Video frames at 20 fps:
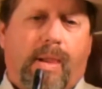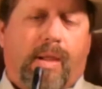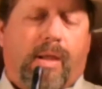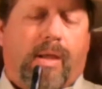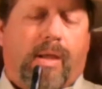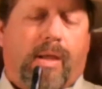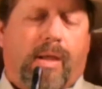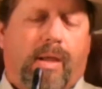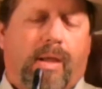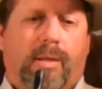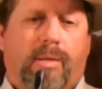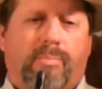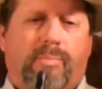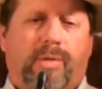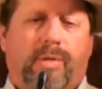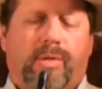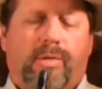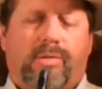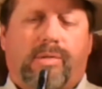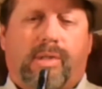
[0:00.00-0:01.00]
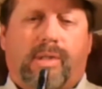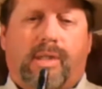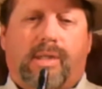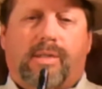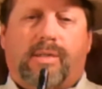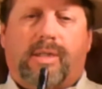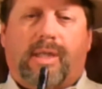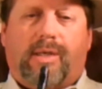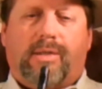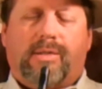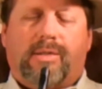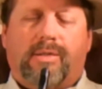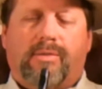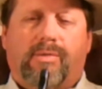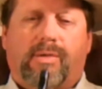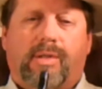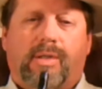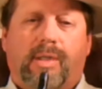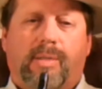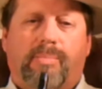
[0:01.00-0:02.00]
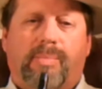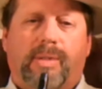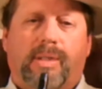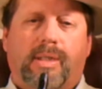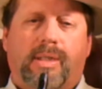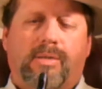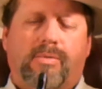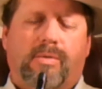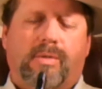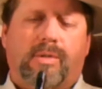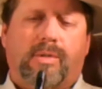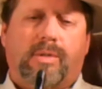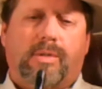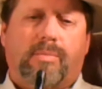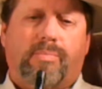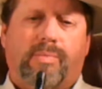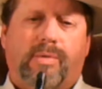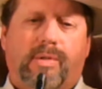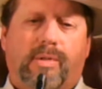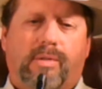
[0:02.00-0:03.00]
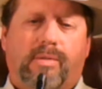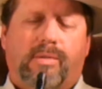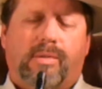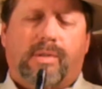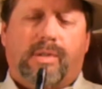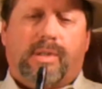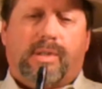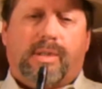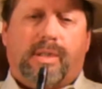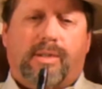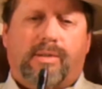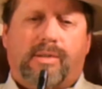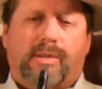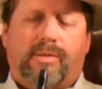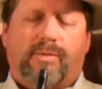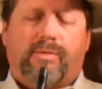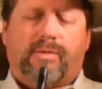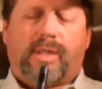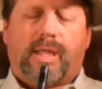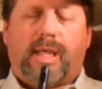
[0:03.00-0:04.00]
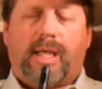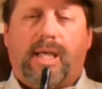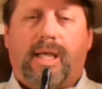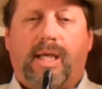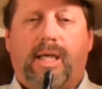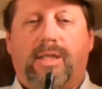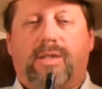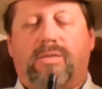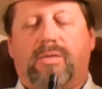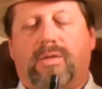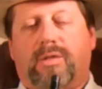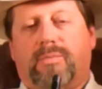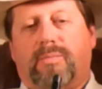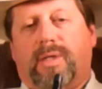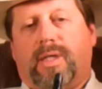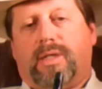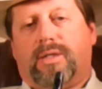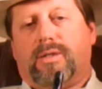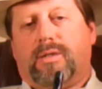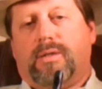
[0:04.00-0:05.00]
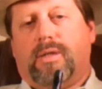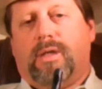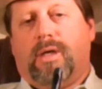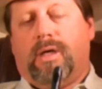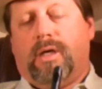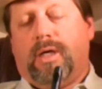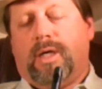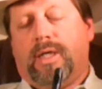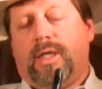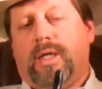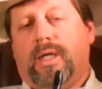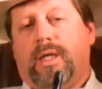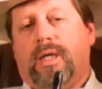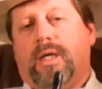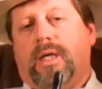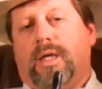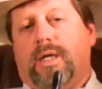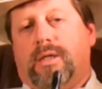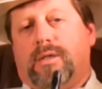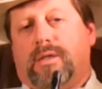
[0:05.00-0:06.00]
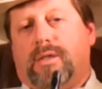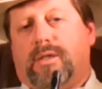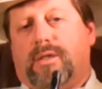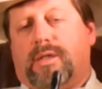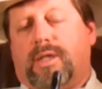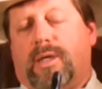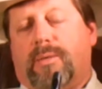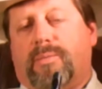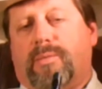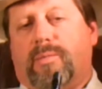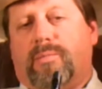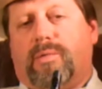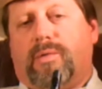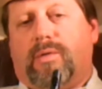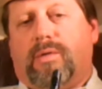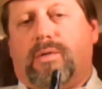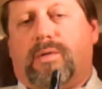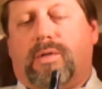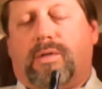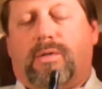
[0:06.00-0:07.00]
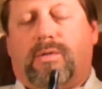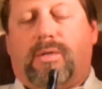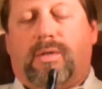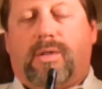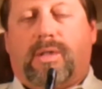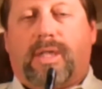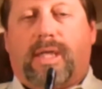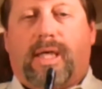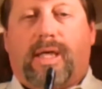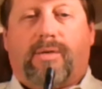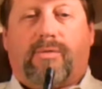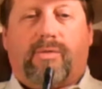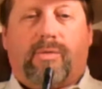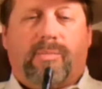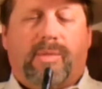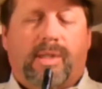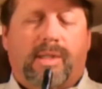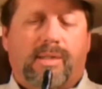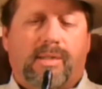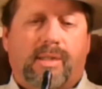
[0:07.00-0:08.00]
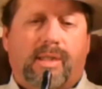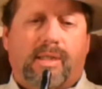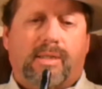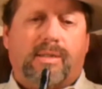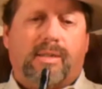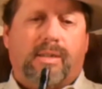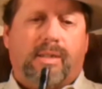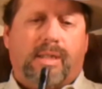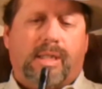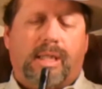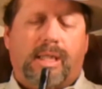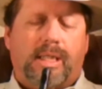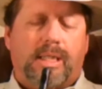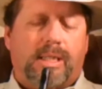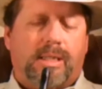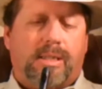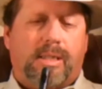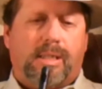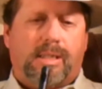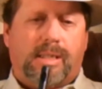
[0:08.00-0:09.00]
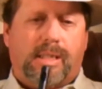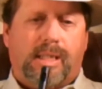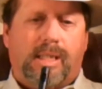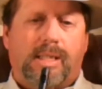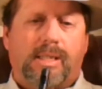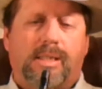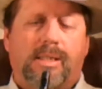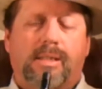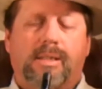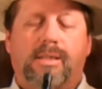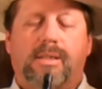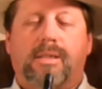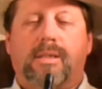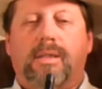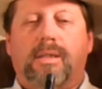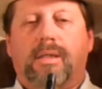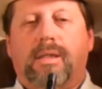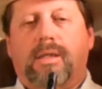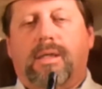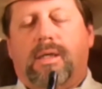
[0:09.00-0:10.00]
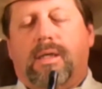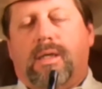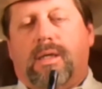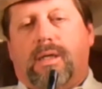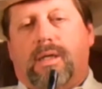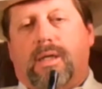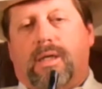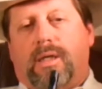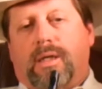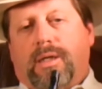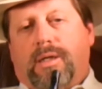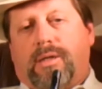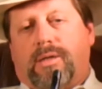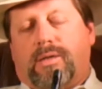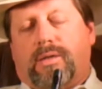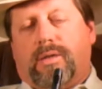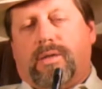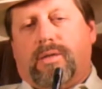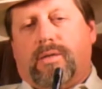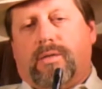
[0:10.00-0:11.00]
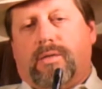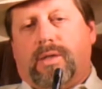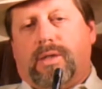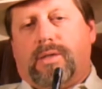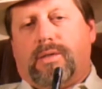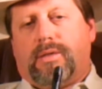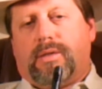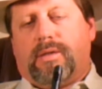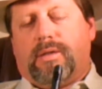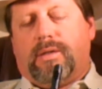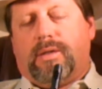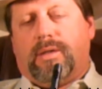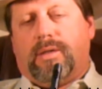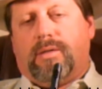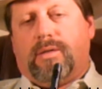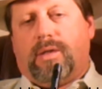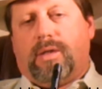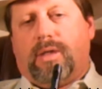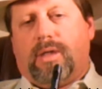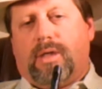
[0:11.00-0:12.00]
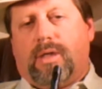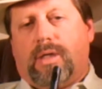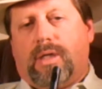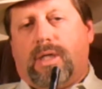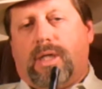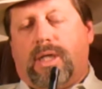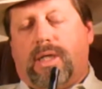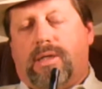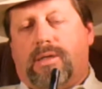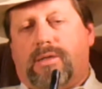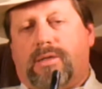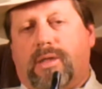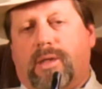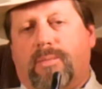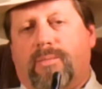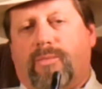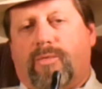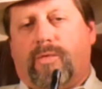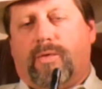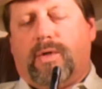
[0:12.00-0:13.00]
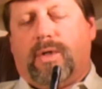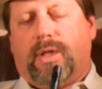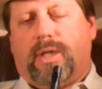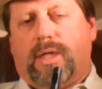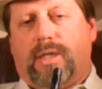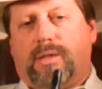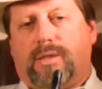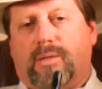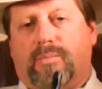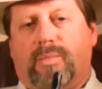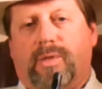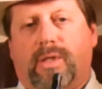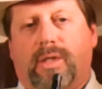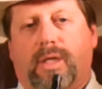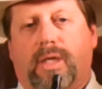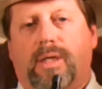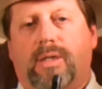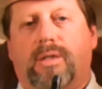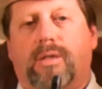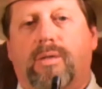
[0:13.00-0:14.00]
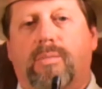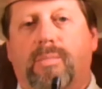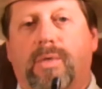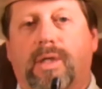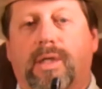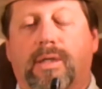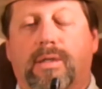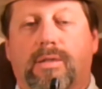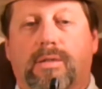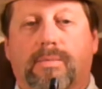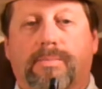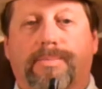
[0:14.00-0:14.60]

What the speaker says: and producing excessive clippings, which produces excessive thatch, which makes your lawn susceptible to attack from insects and diseases. And so your lawn needs some fertilizer, but not too much.